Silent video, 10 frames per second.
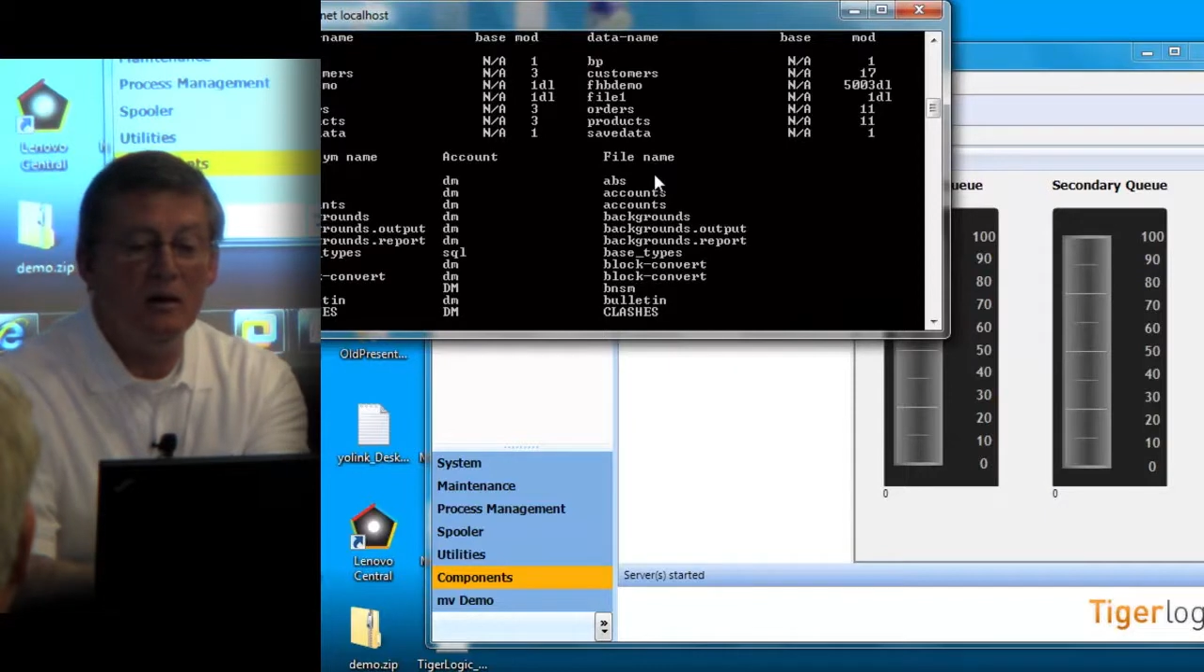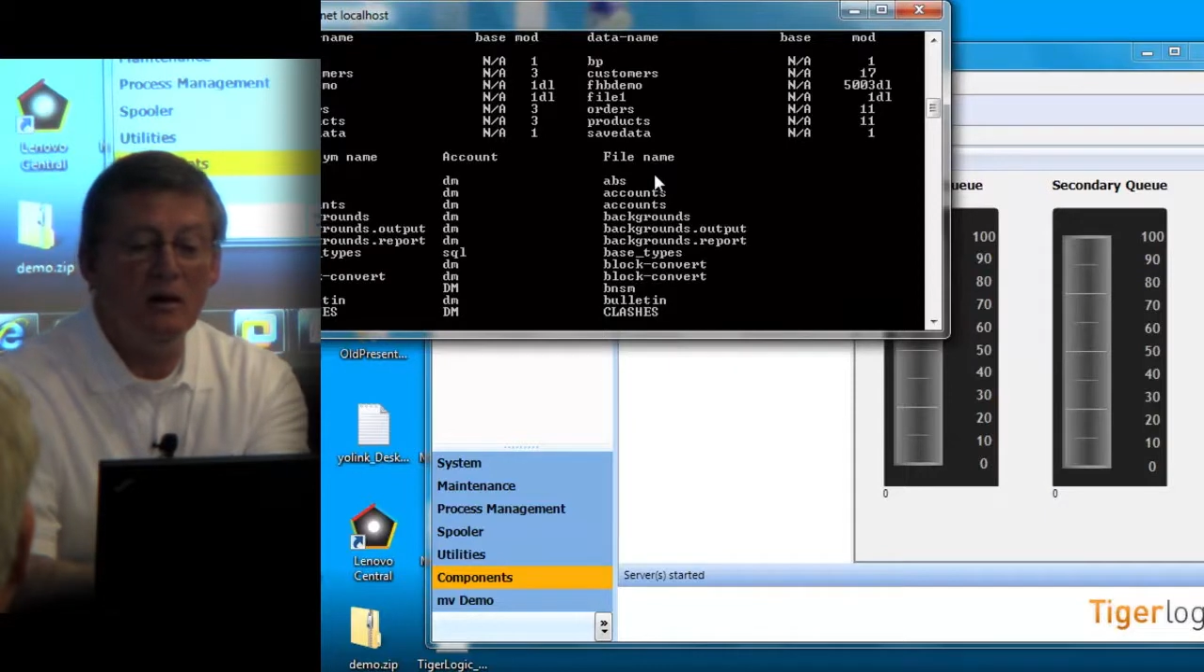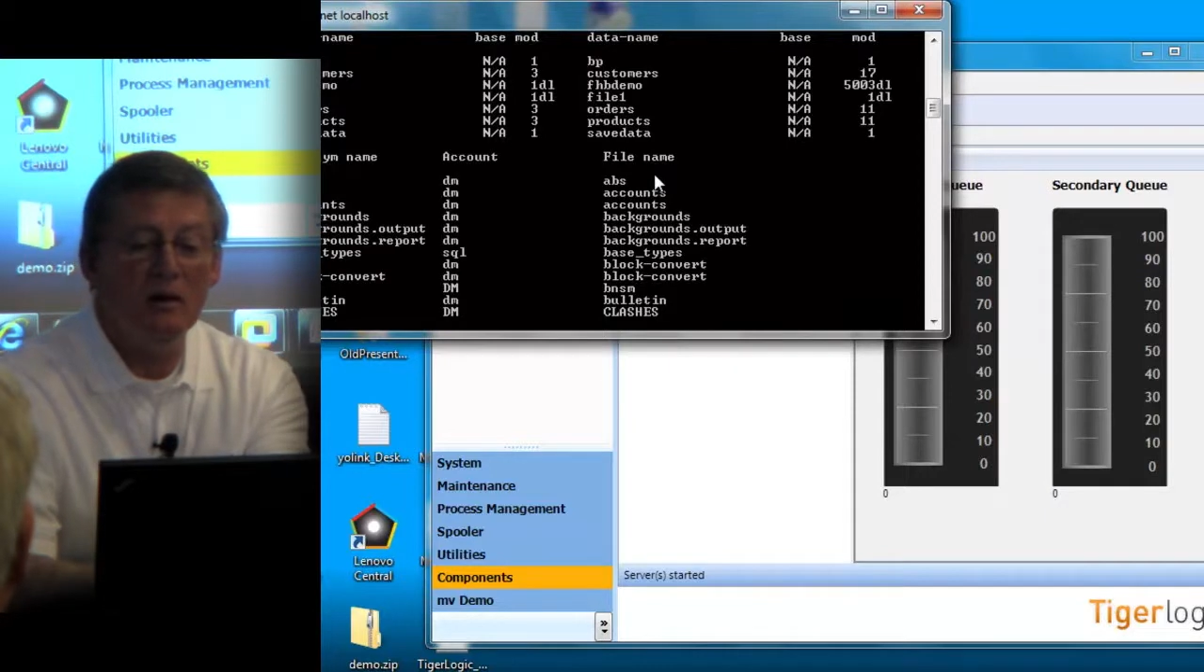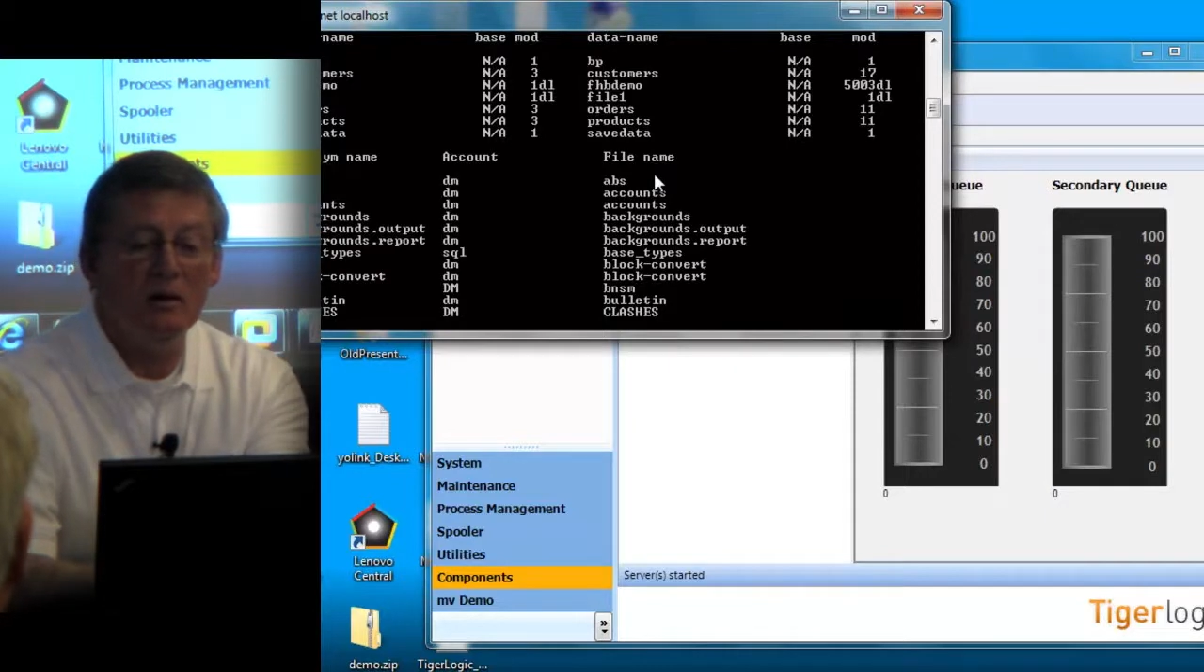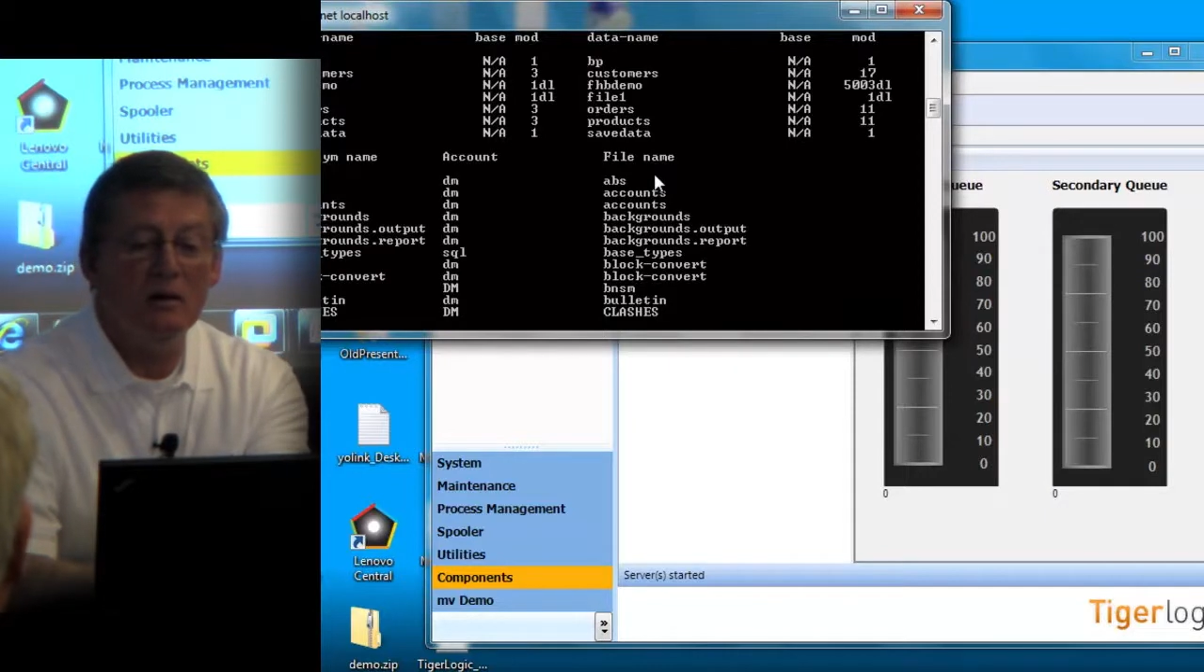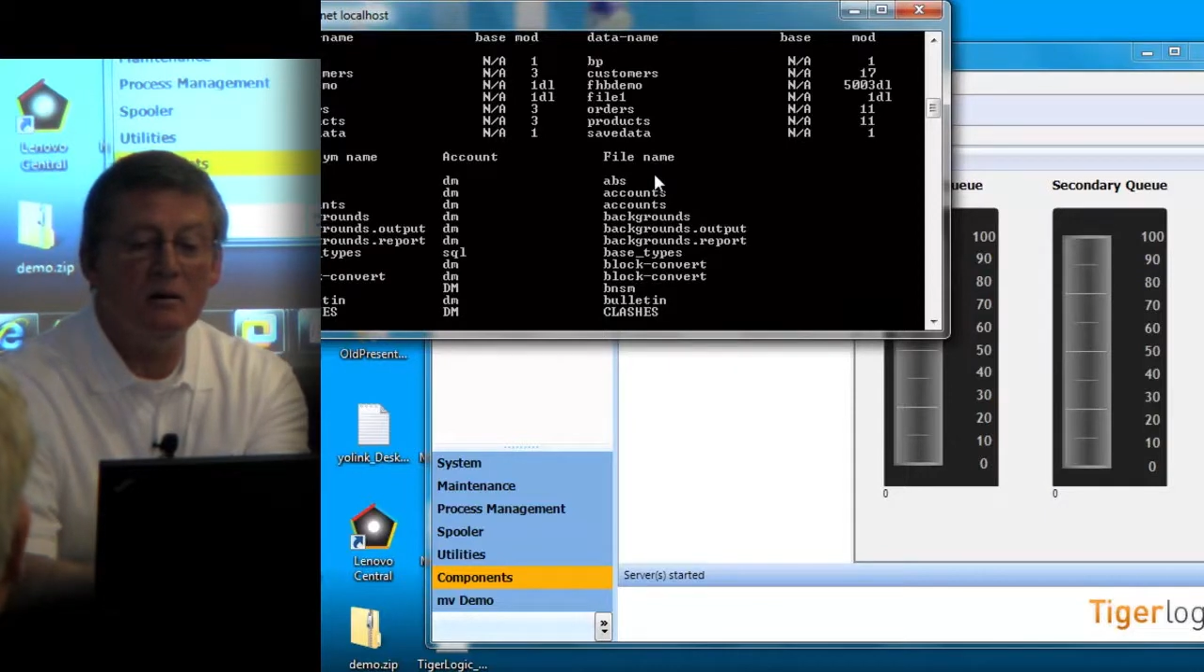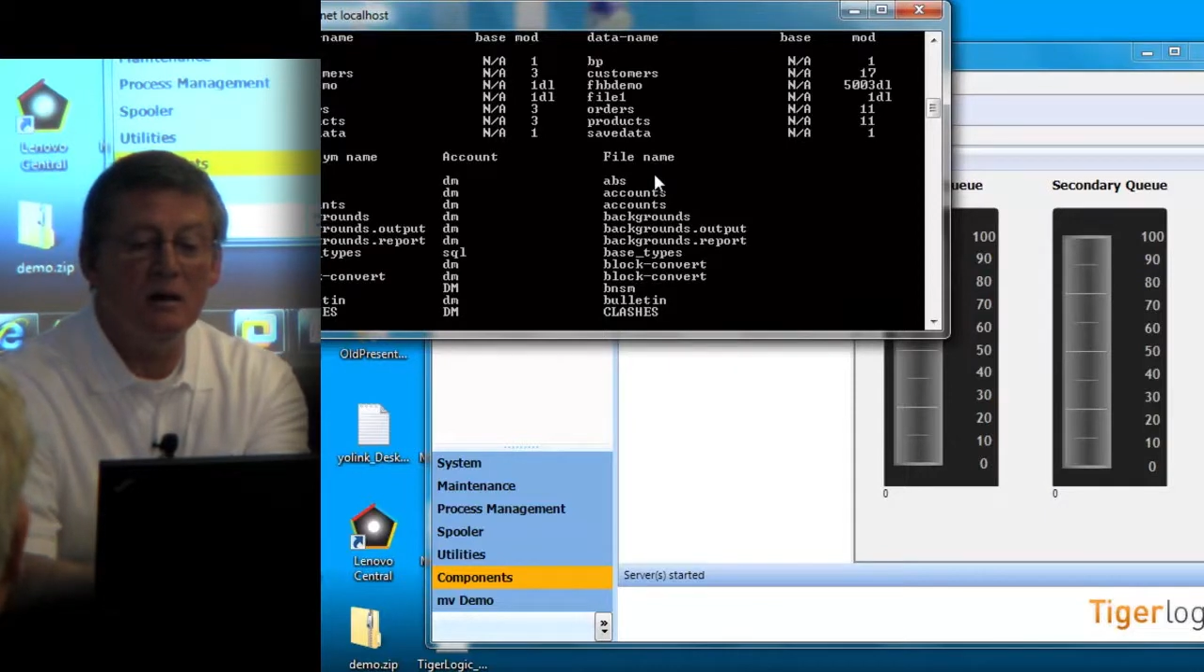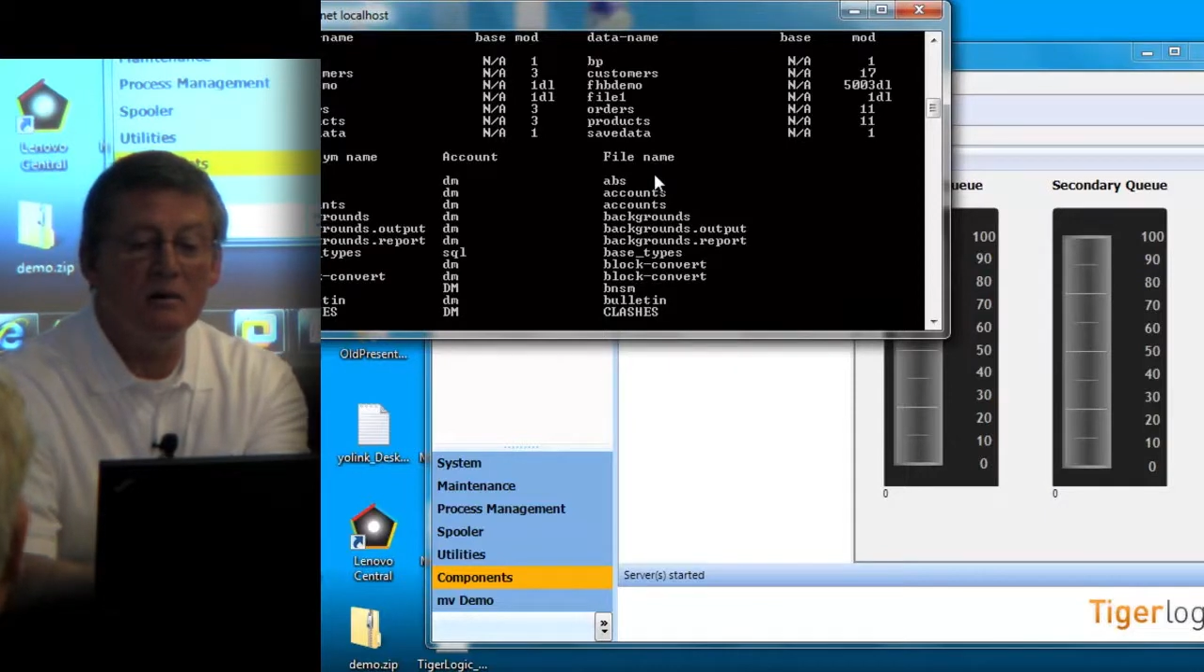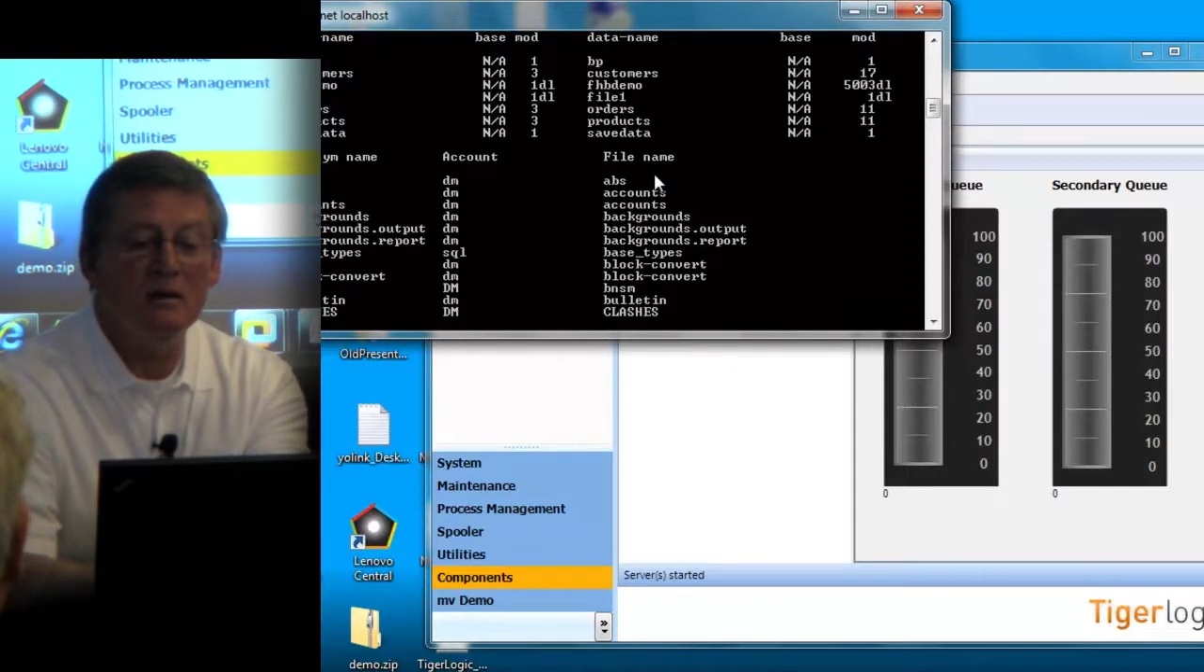a